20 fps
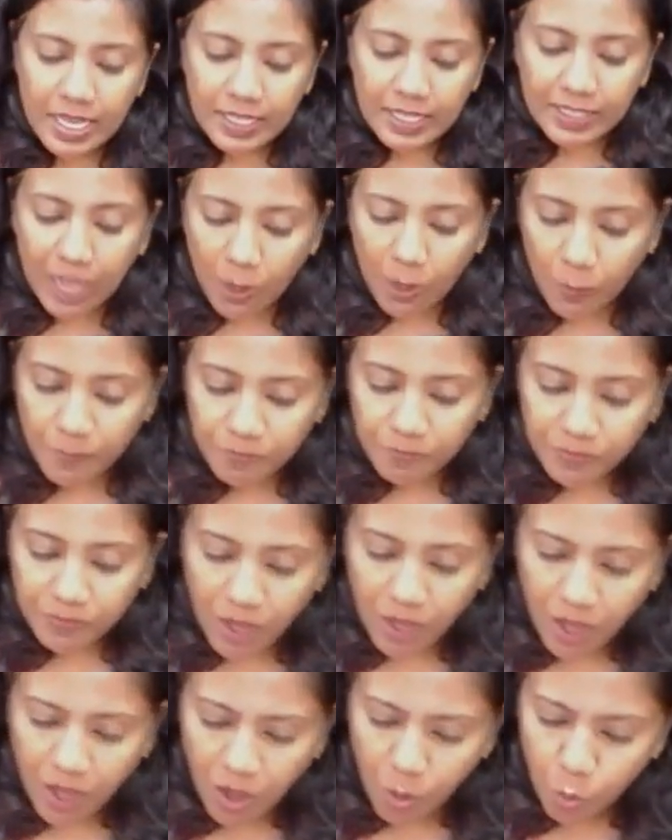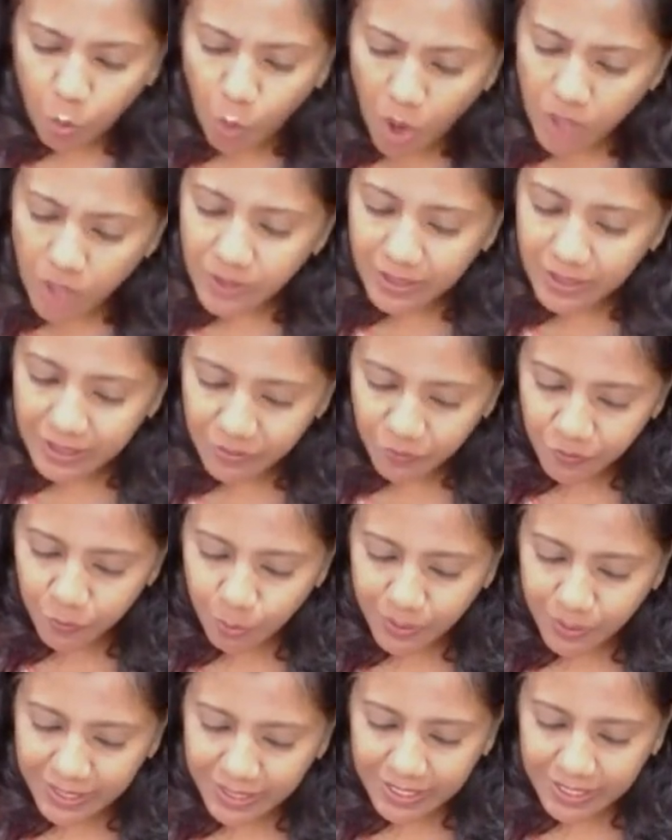Now, what if
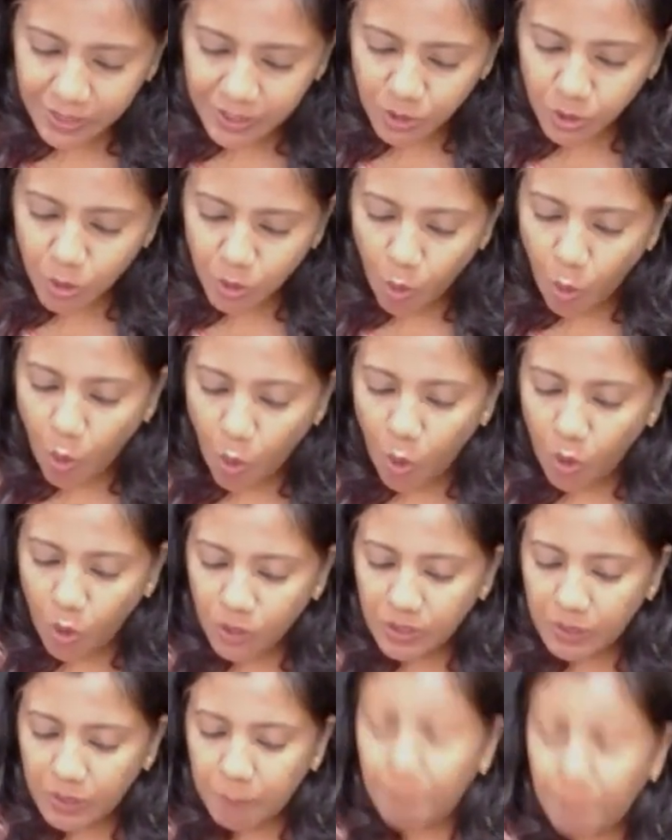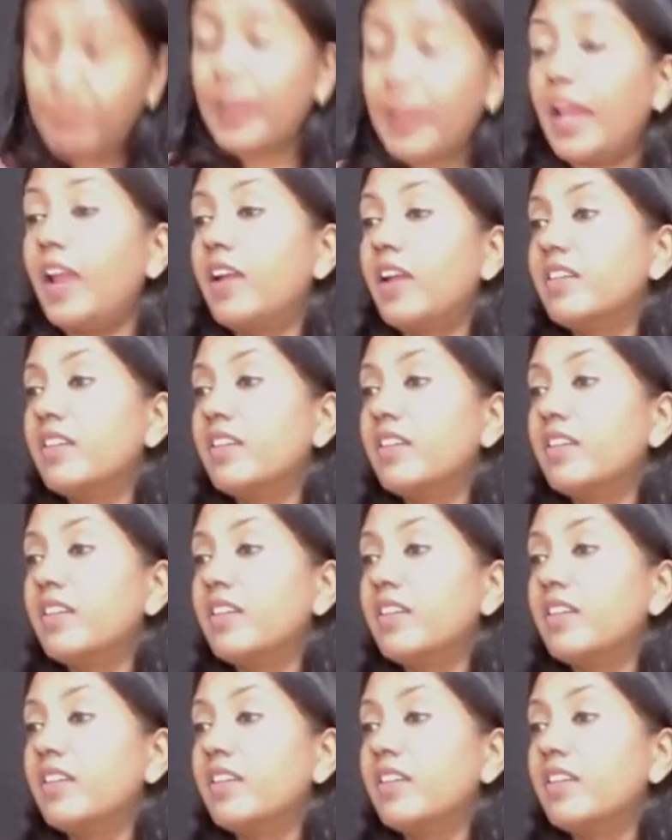we don't pray?